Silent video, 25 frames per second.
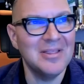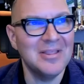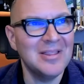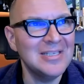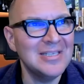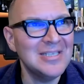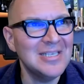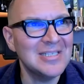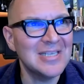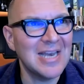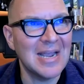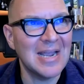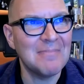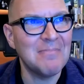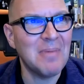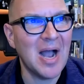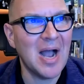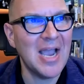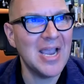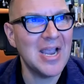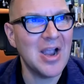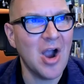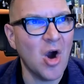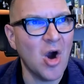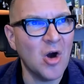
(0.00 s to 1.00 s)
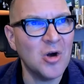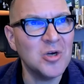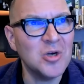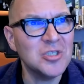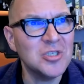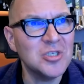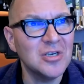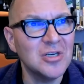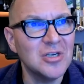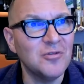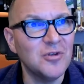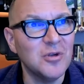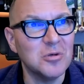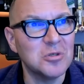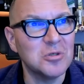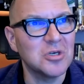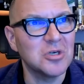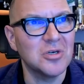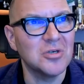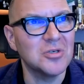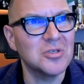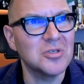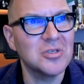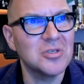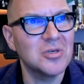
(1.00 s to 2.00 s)
This is like buying arson
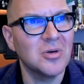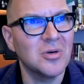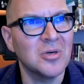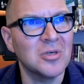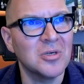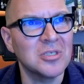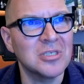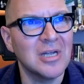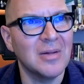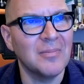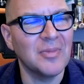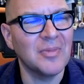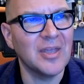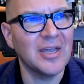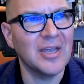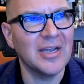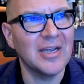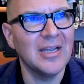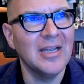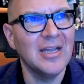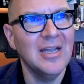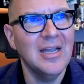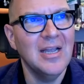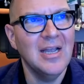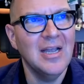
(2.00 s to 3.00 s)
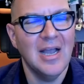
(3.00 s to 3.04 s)
futures or something.